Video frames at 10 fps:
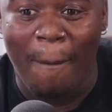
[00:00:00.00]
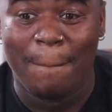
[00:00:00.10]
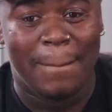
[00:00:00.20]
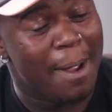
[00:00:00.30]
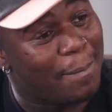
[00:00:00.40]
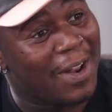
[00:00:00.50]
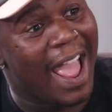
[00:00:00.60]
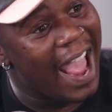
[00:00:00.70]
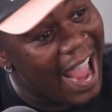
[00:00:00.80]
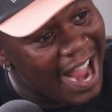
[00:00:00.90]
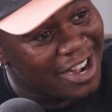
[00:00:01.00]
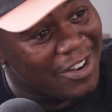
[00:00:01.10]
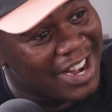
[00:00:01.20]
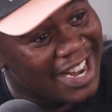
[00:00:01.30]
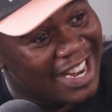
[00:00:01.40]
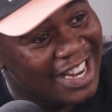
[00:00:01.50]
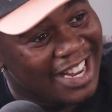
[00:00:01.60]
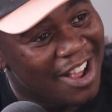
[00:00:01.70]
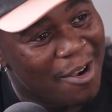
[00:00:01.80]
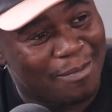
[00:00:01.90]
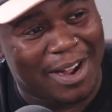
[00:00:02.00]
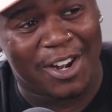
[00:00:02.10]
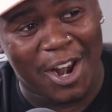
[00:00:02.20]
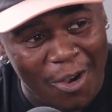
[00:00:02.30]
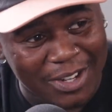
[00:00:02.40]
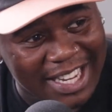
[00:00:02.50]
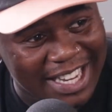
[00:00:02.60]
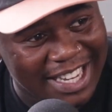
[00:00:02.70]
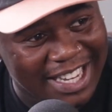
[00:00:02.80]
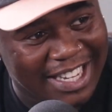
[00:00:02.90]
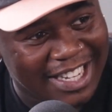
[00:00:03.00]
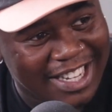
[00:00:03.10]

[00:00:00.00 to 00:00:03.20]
People are angry, but low key.